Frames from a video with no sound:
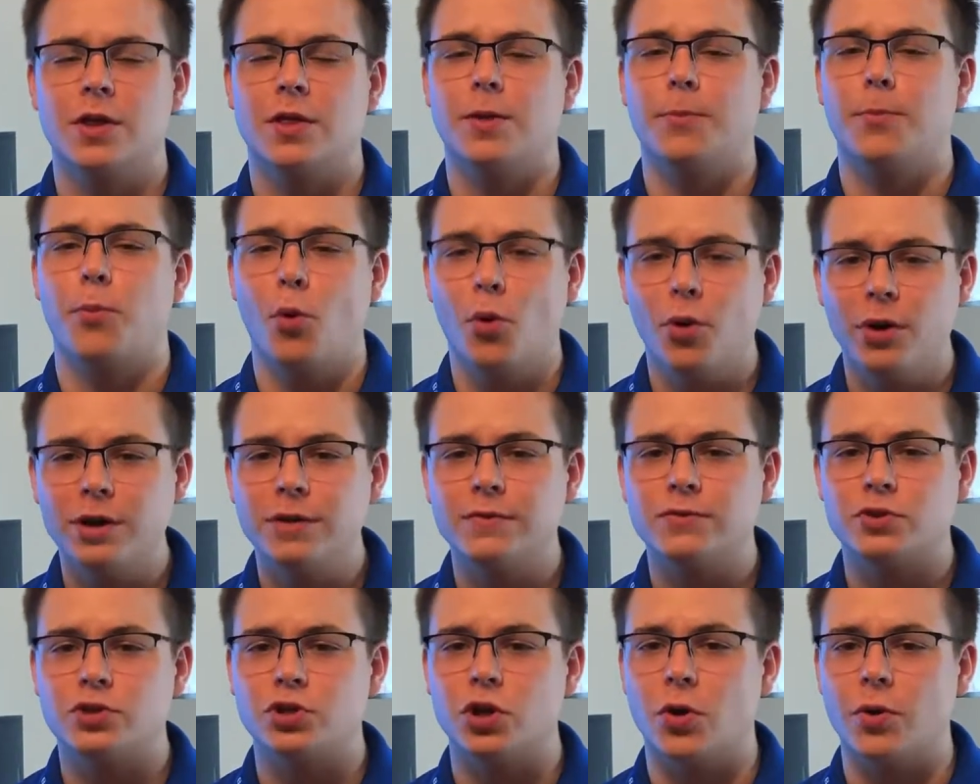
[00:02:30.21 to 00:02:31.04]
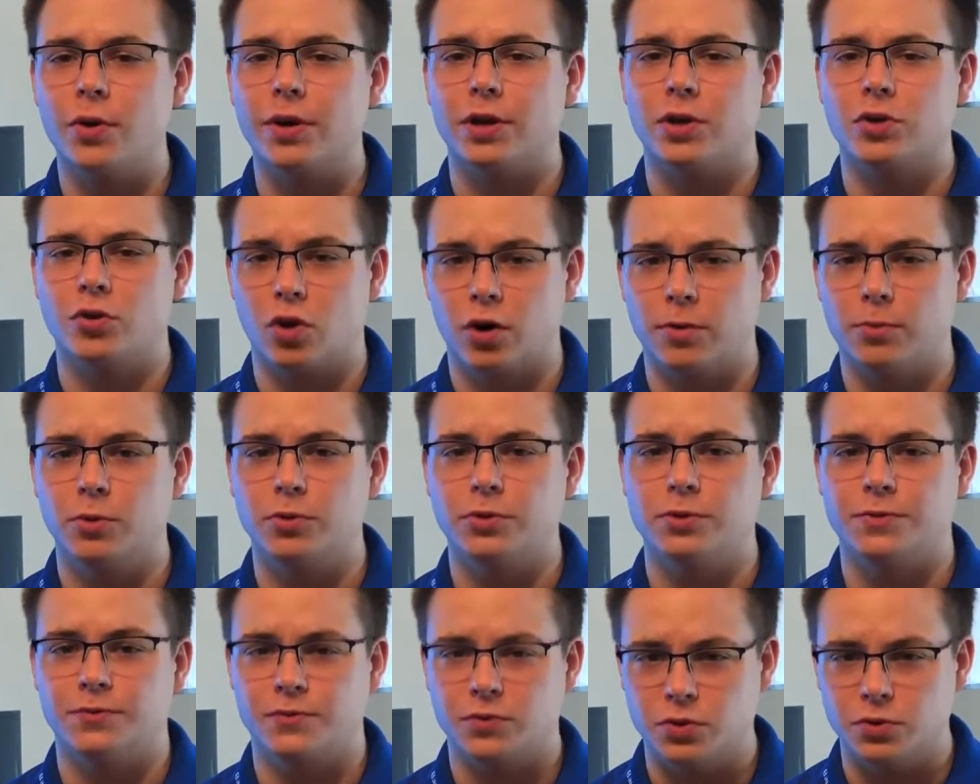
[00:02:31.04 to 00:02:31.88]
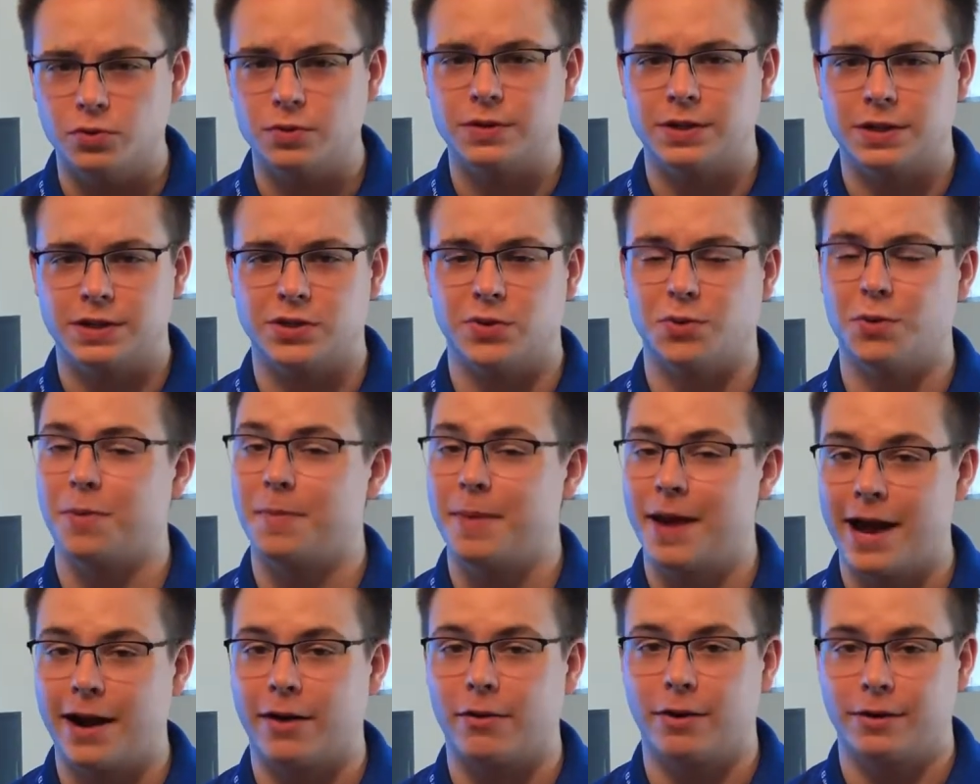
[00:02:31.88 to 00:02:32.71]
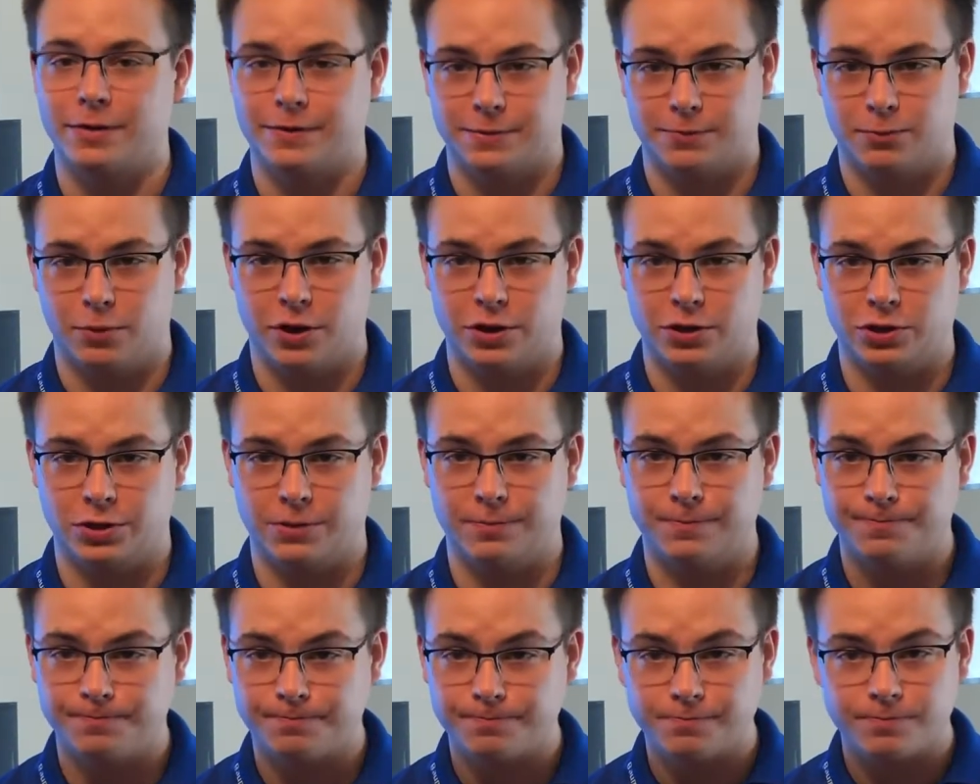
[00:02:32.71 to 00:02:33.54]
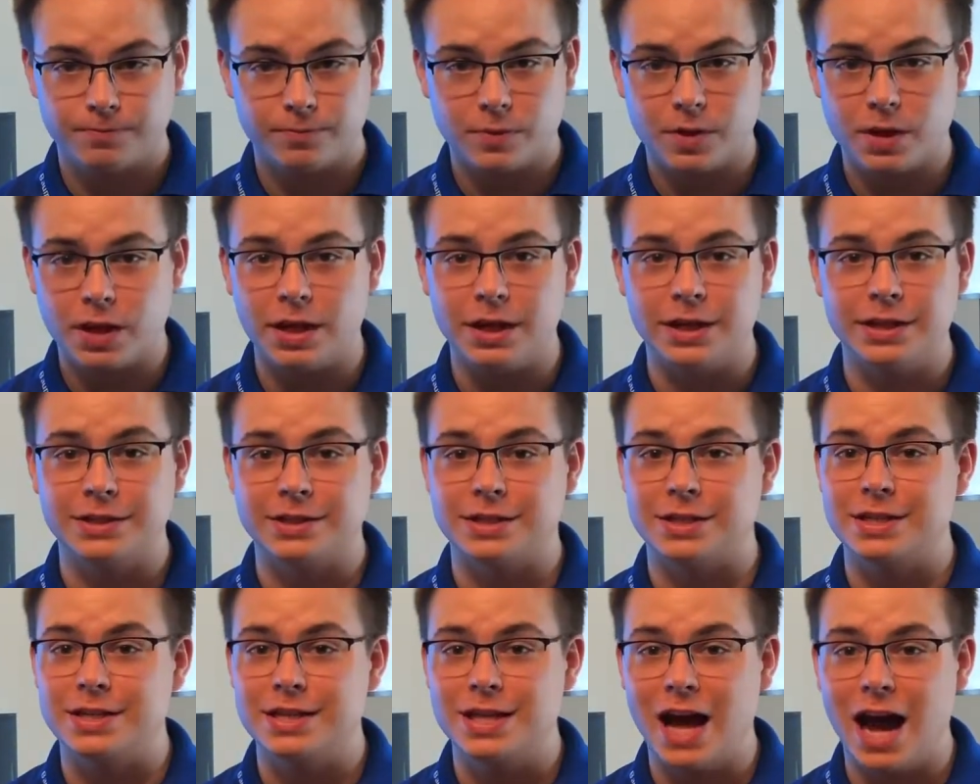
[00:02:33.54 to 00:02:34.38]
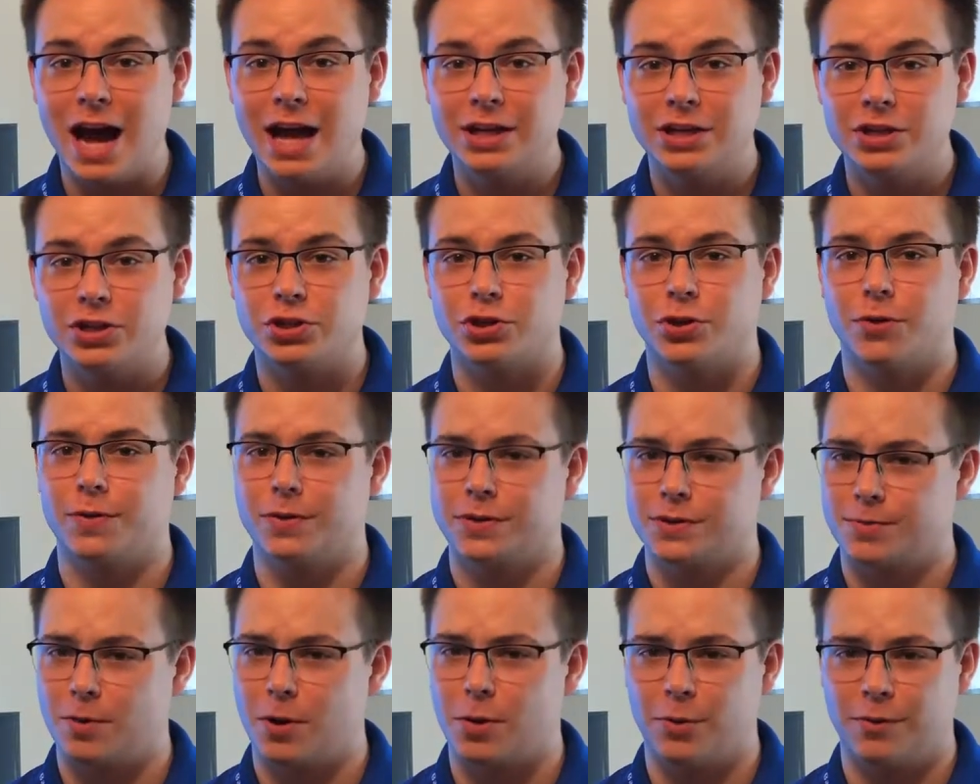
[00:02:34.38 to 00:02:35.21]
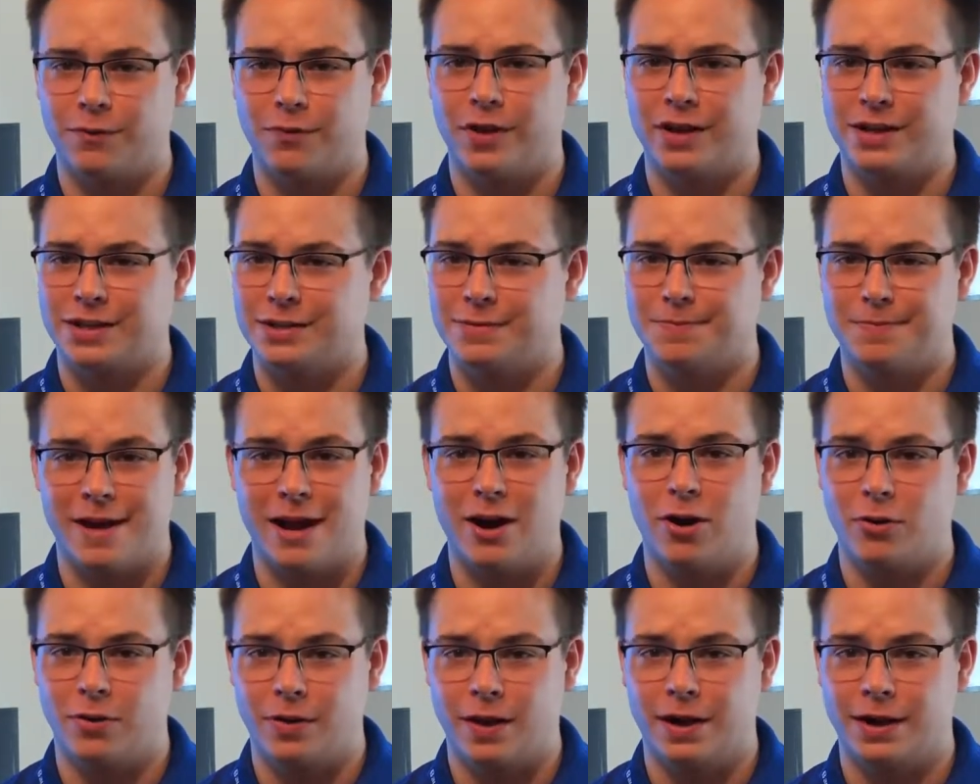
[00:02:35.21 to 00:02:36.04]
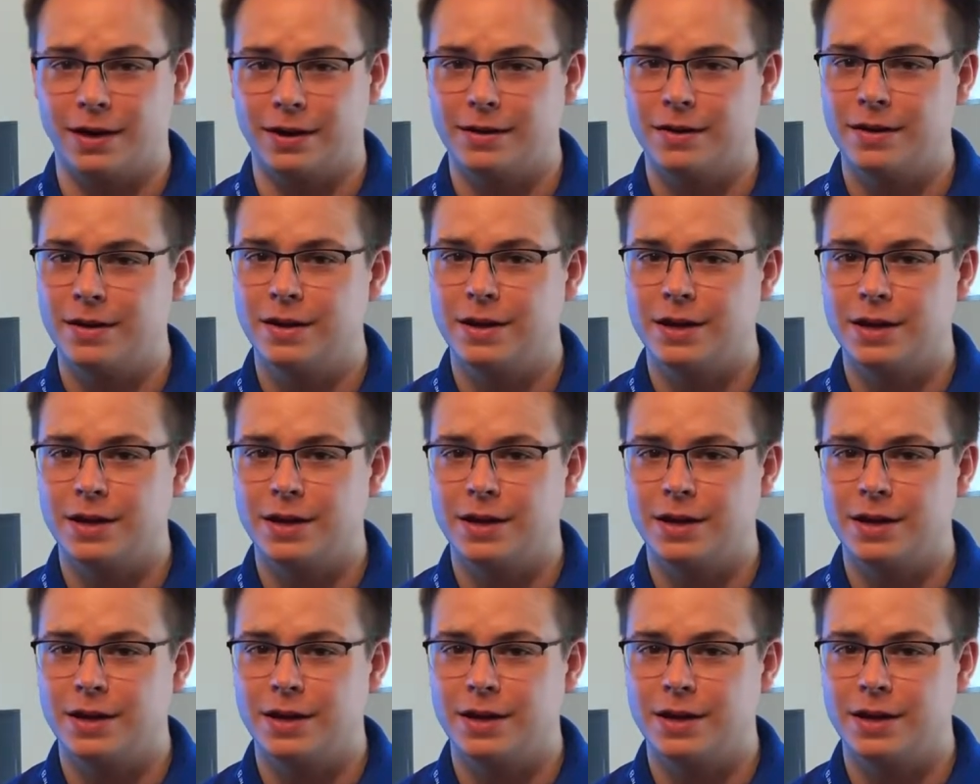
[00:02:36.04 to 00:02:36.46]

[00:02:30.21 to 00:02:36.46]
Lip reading: The point of showing a normal diffuse sensor with background suppression is not to show that Smart Reflect is better than it.